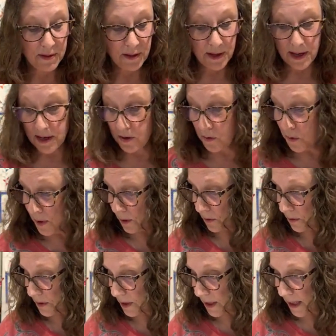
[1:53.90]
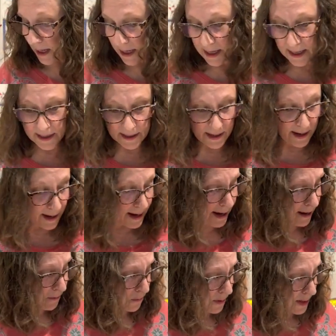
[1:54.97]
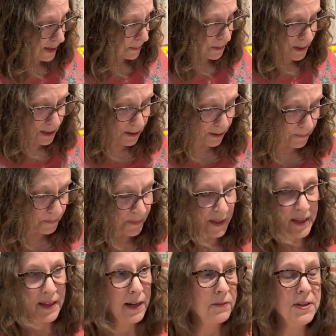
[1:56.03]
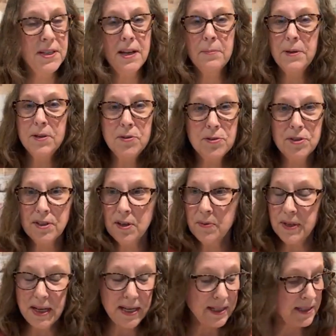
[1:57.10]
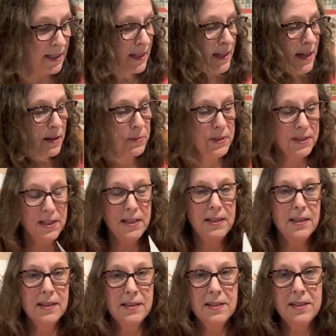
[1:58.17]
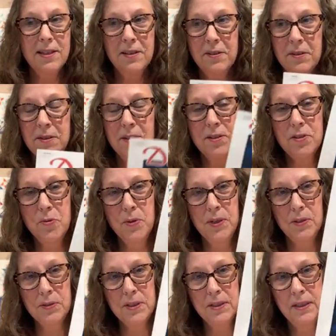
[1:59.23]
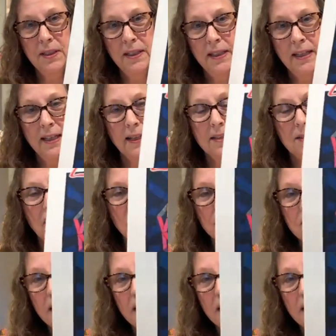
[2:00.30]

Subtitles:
a quilt, and I have one up here. Every time I used to go on Etsy, I would see this quilt. It's called